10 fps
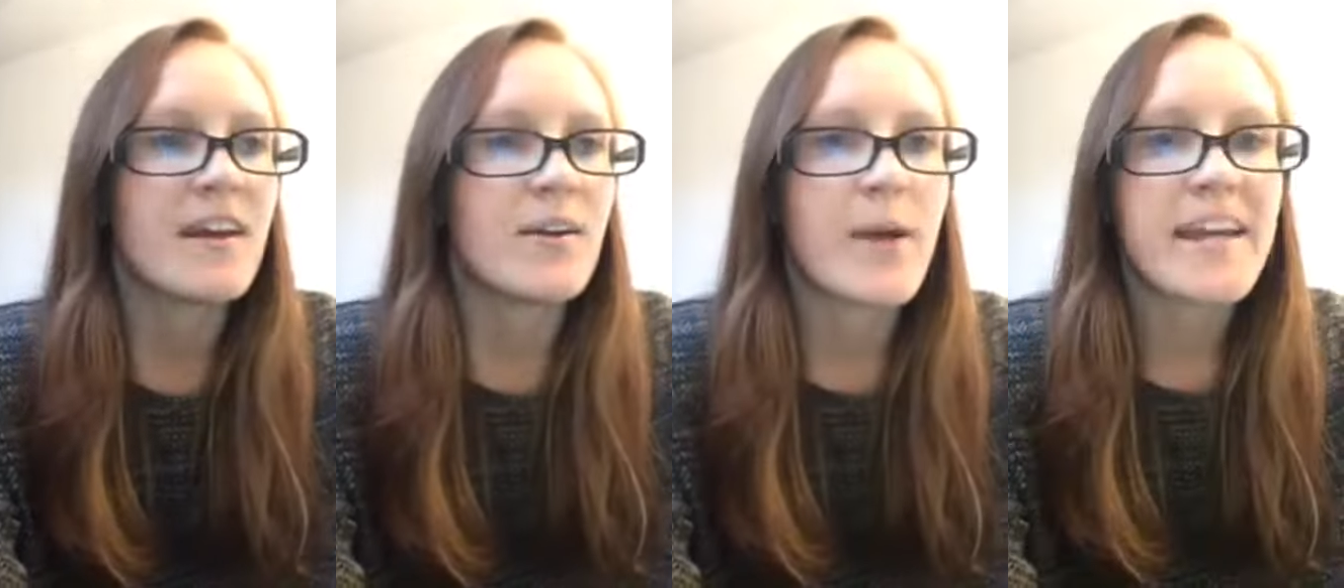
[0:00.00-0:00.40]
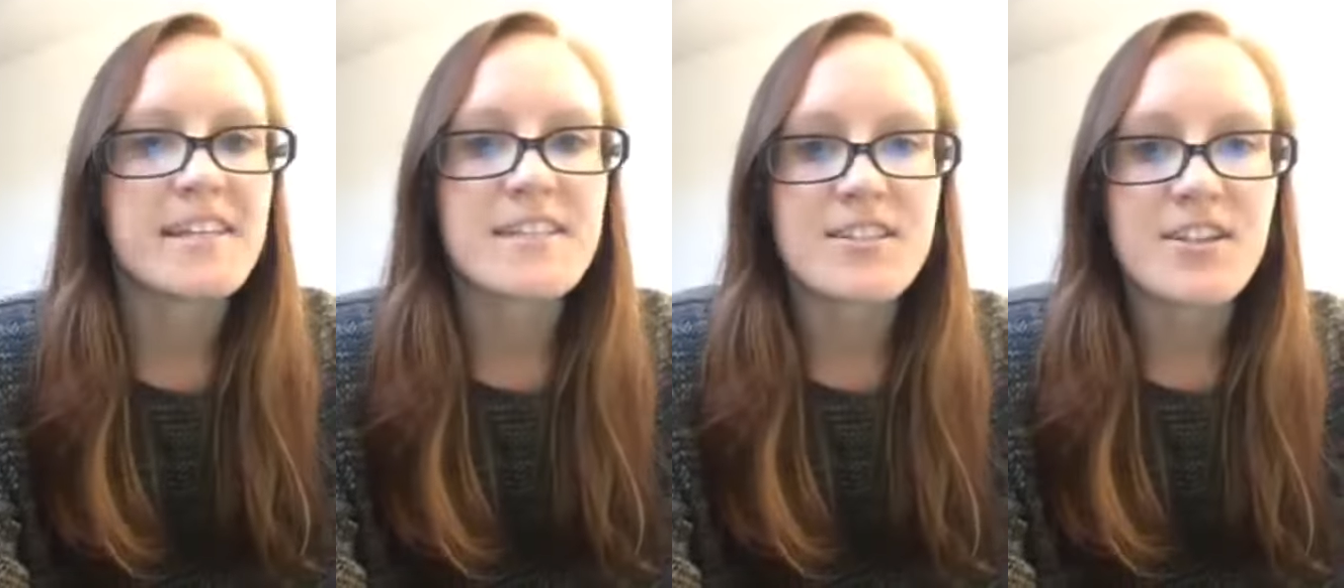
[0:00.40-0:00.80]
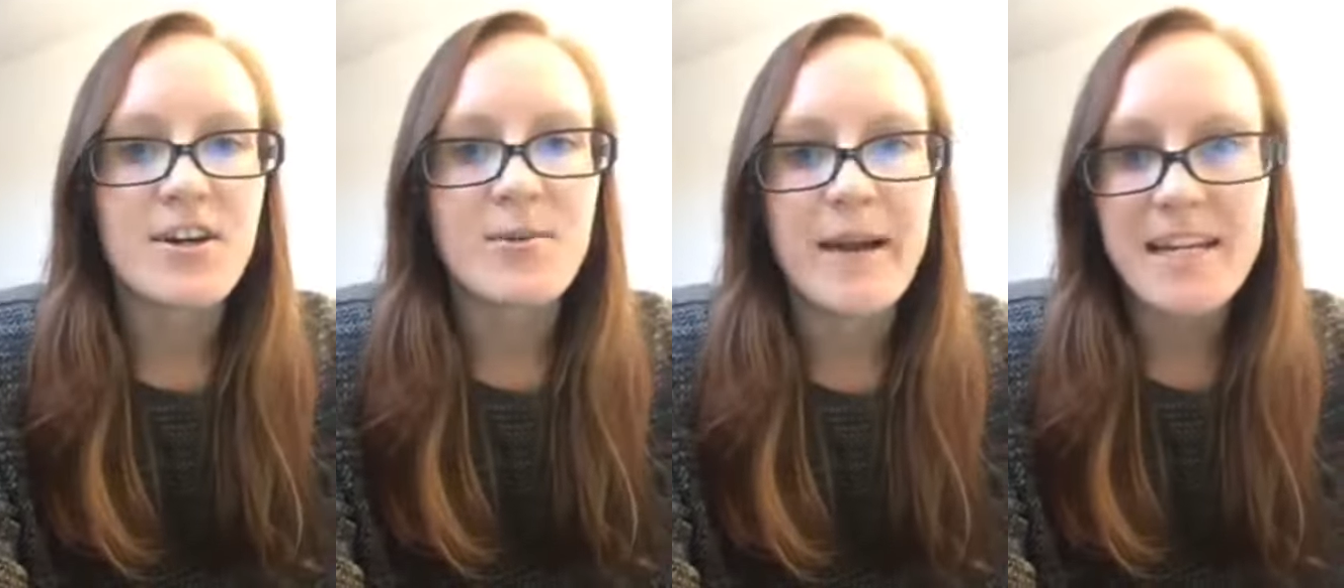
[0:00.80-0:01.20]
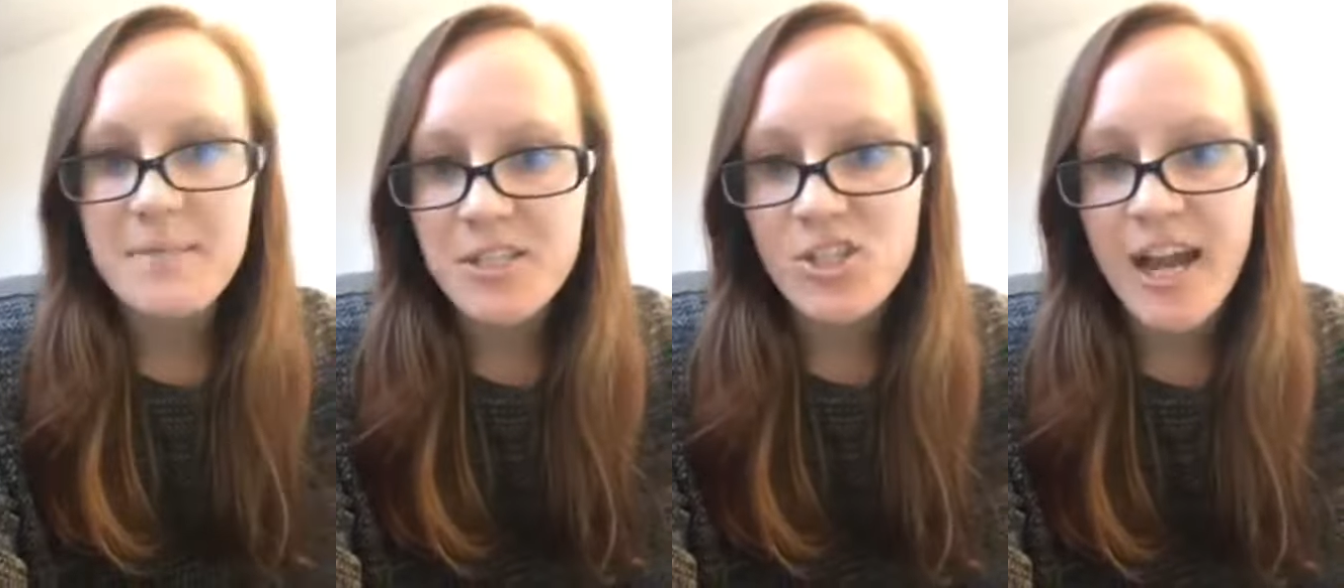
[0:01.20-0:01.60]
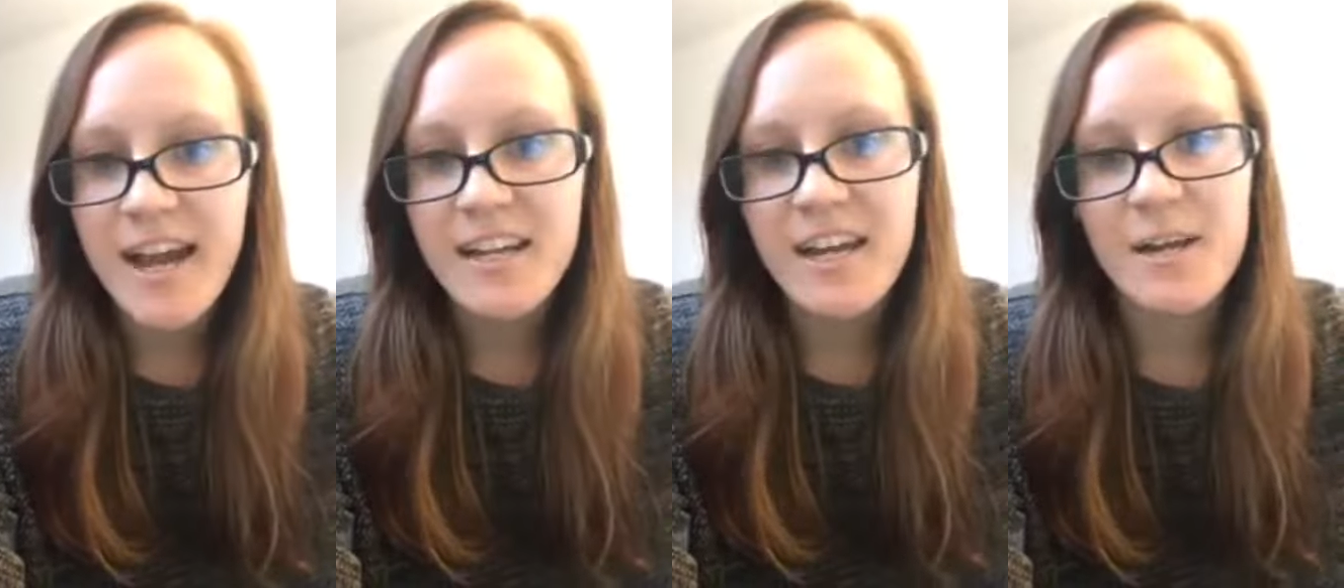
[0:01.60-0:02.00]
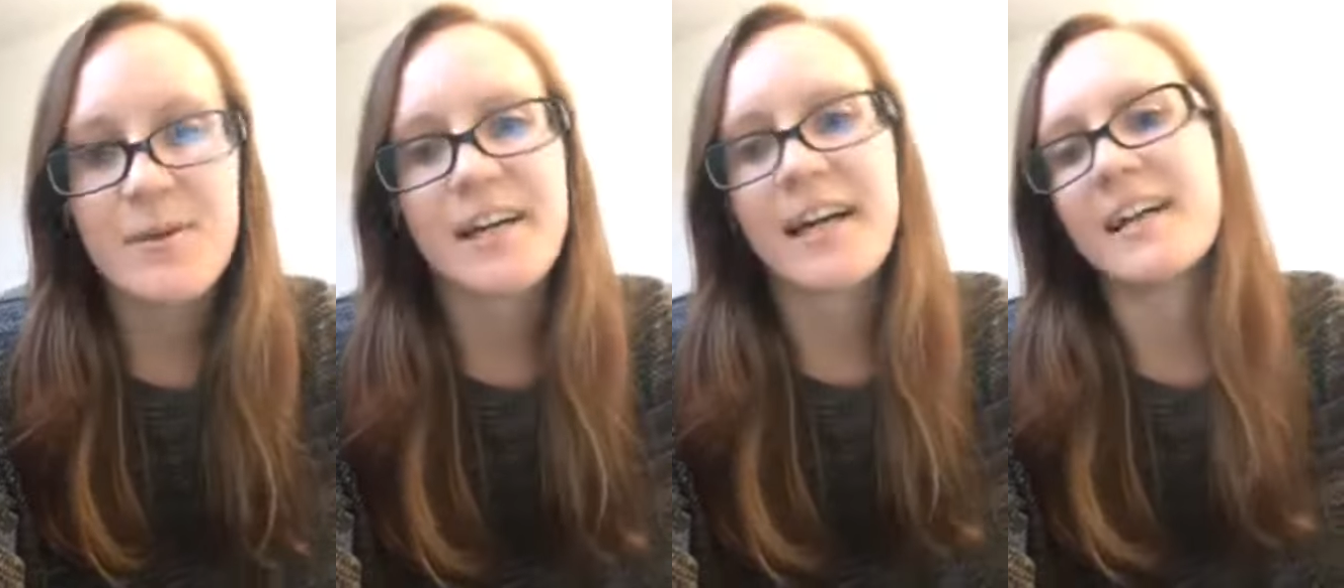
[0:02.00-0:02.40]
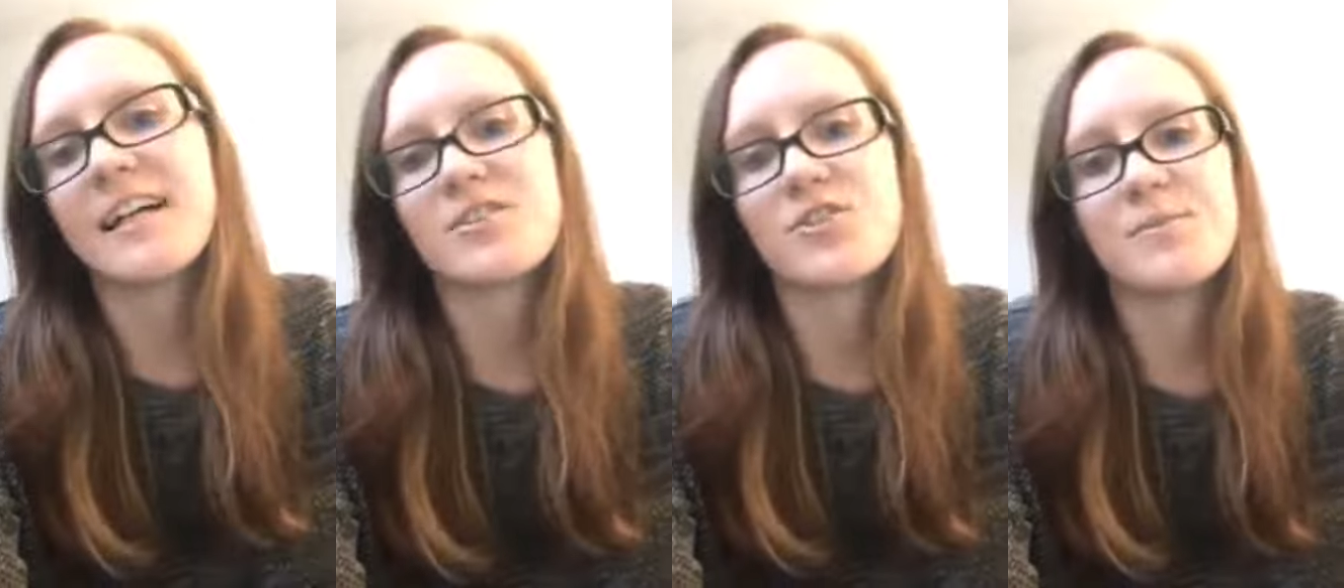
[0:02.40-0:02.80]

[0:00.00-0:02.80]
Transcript: Right, so my name is Shan. I work at Classroom